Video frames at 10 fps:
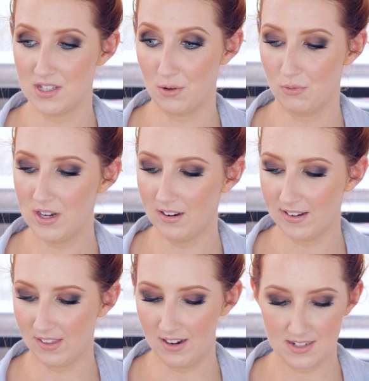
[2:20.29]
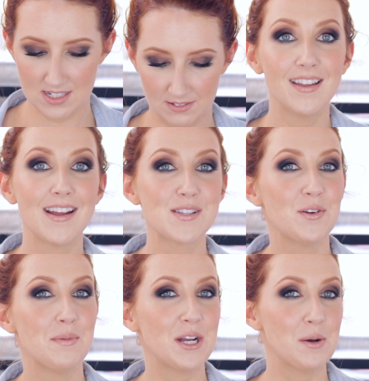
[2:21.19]
So really like that. Next
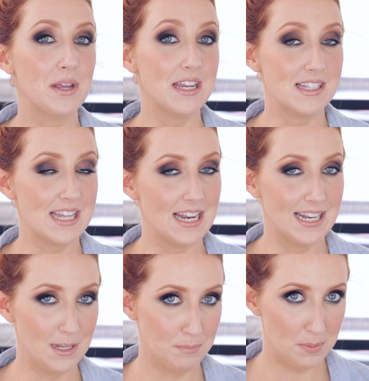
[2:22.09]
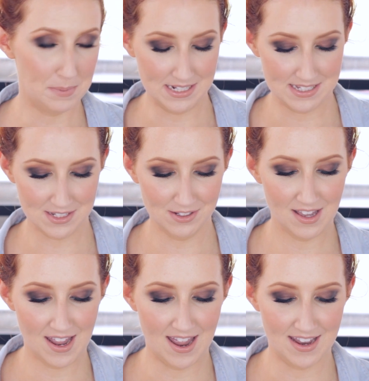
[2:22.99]
for makeup is a lip
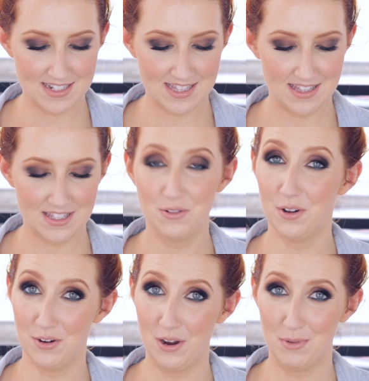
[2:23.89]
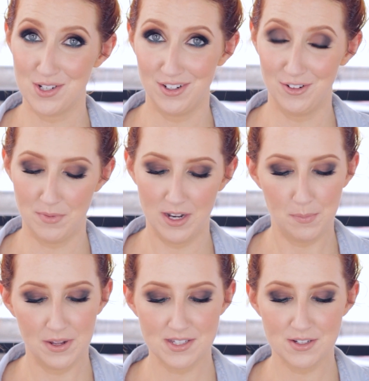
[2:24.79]
pencil. And you all know how much I love my
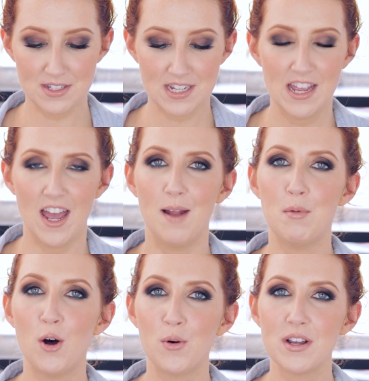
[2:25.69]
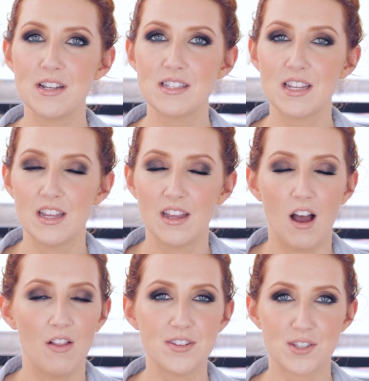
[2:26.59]
lip pencils. I'm always
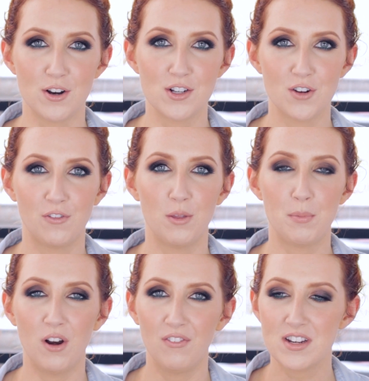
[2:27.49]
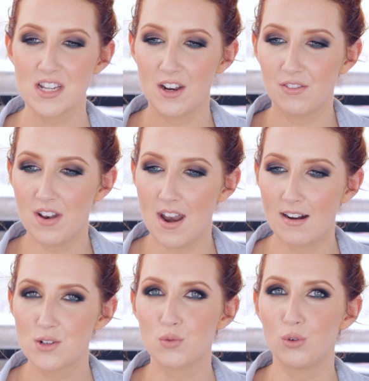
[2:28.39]
on the search for the perfect kind of
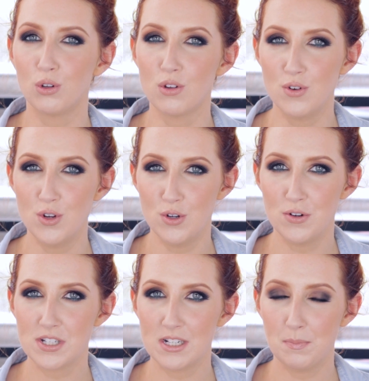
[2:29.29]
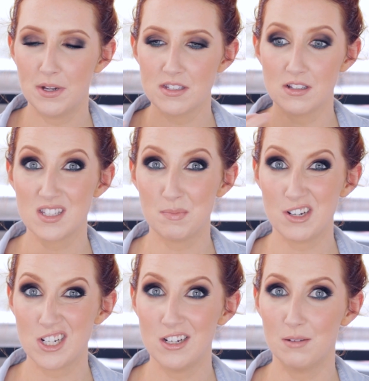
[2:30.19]
natural nude lip pencil,
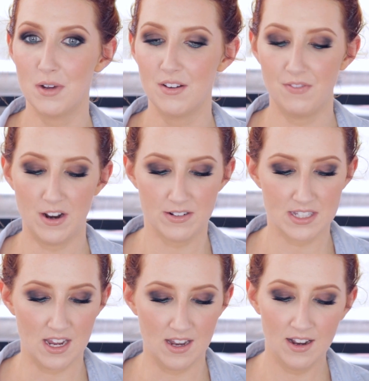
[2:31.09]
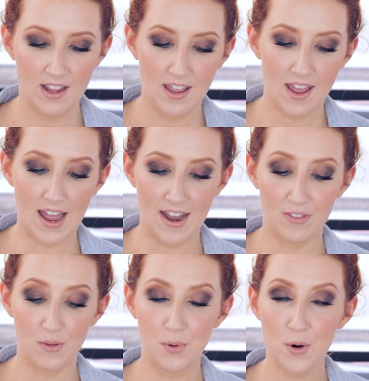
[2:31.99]
especially on my fair skin. And
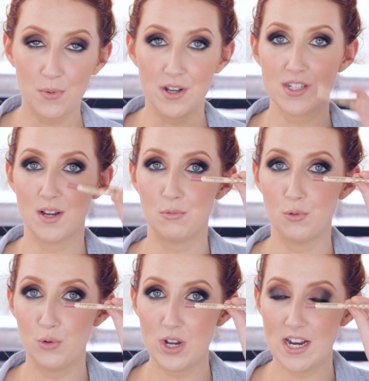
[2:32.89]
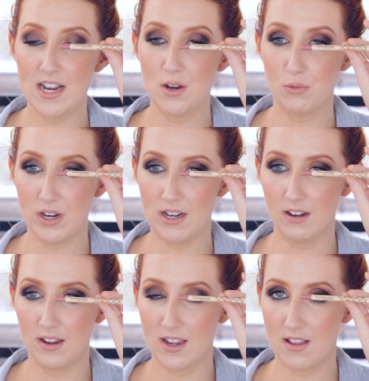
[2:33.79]
at the moment, I'm really, really
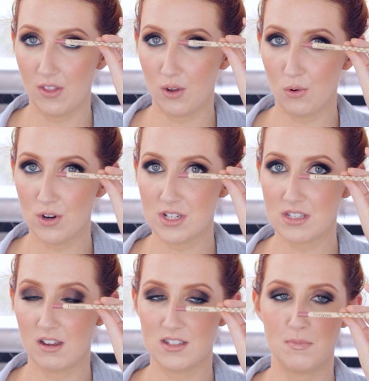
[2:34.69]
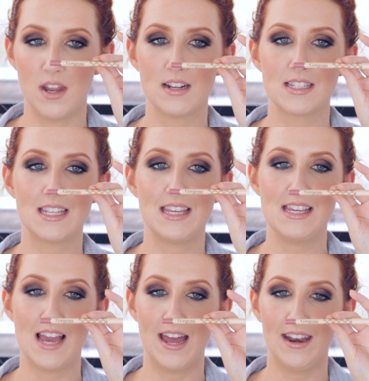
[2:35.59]
liking the Gorgeous Cosmetics
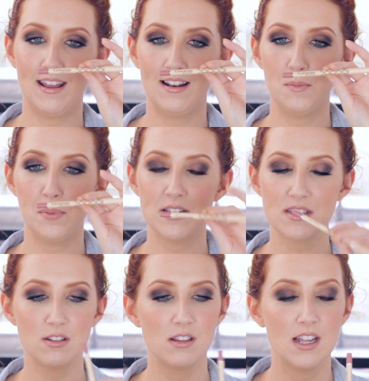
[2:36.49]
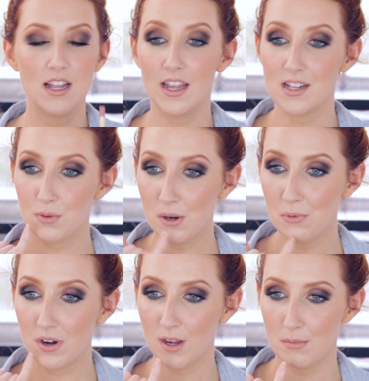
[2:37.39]
Kiana lip pencil. It's what I'm
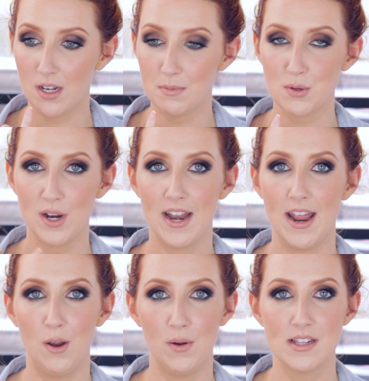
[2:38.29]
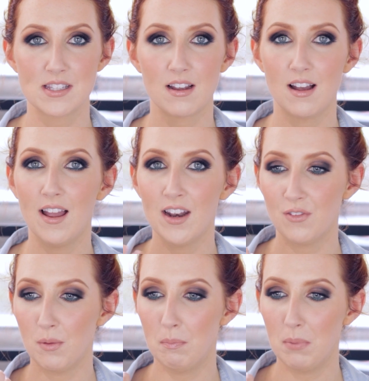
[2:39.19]
wearing on my lips right now. It's kind
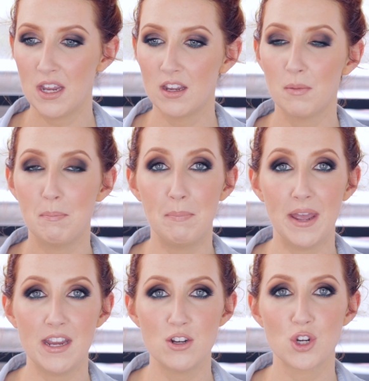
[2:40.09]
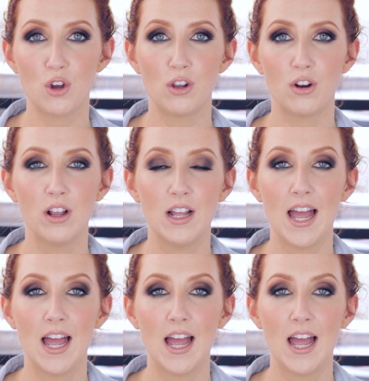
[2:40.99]
of a pink beige color.